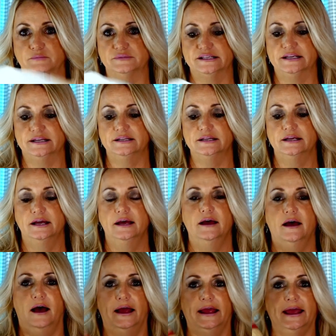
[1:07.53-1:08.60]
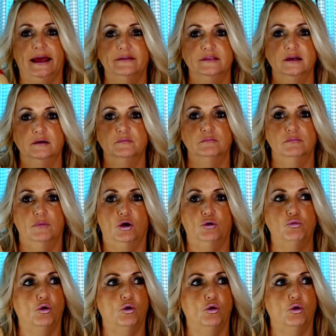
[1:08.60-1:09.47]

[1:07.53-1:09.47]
comes in. I hand them